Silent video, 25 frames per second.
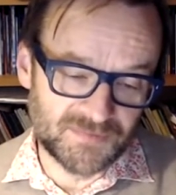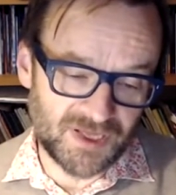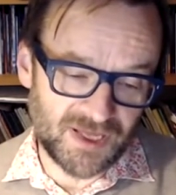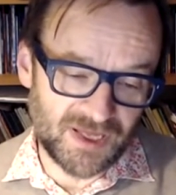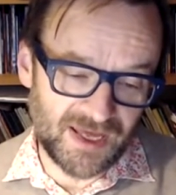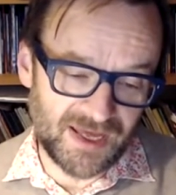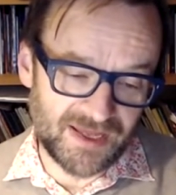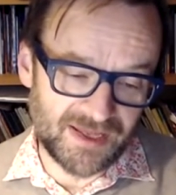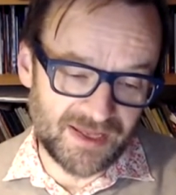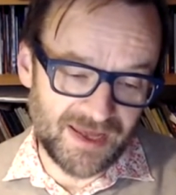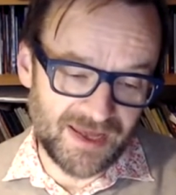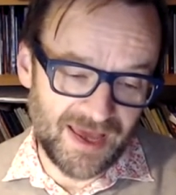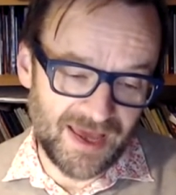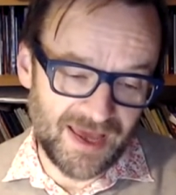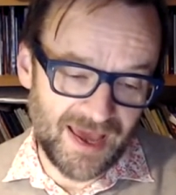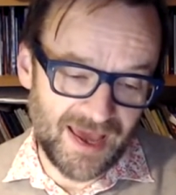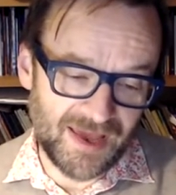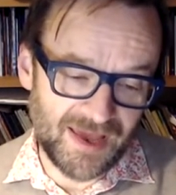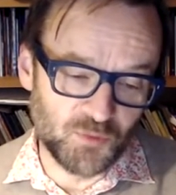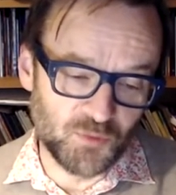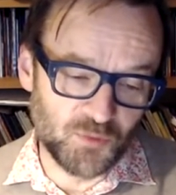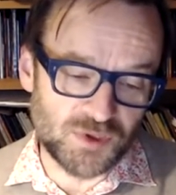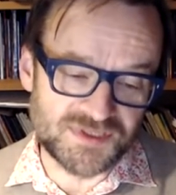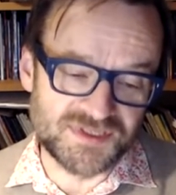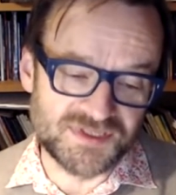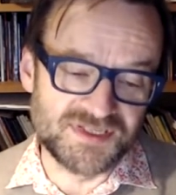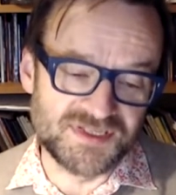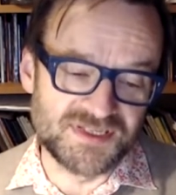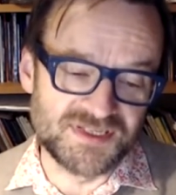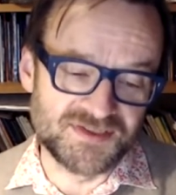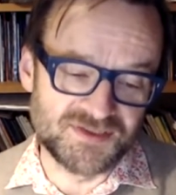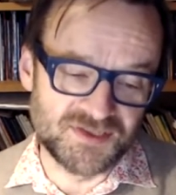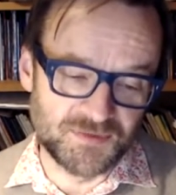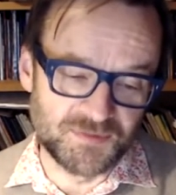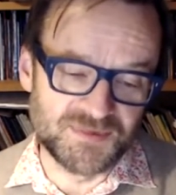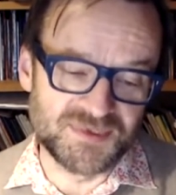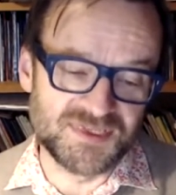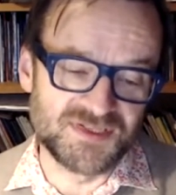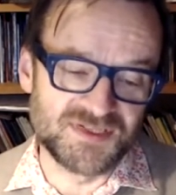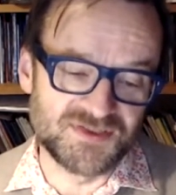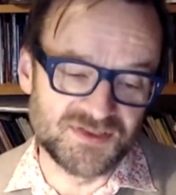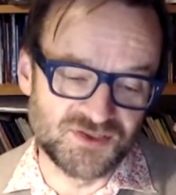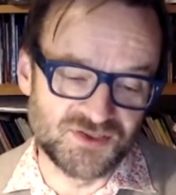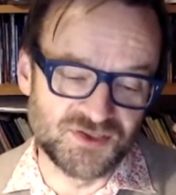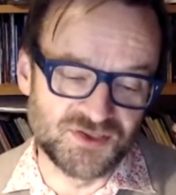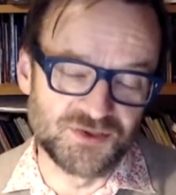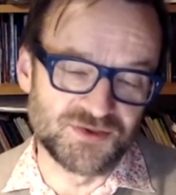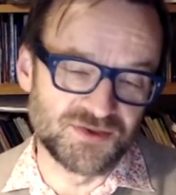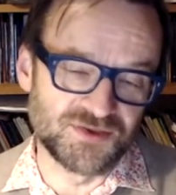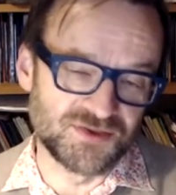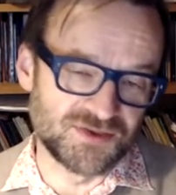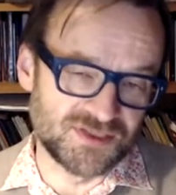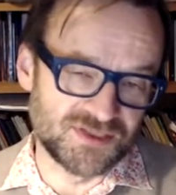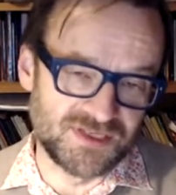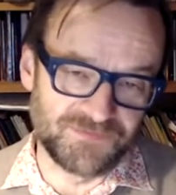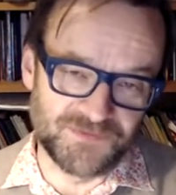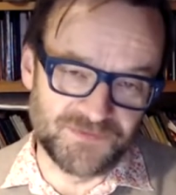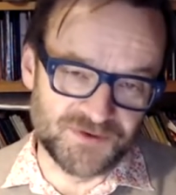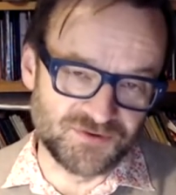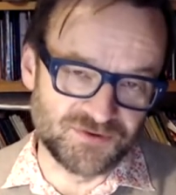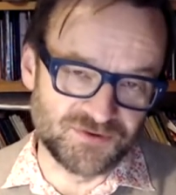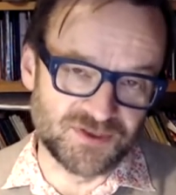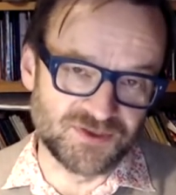institutions, and infrastructures need to be in place for it to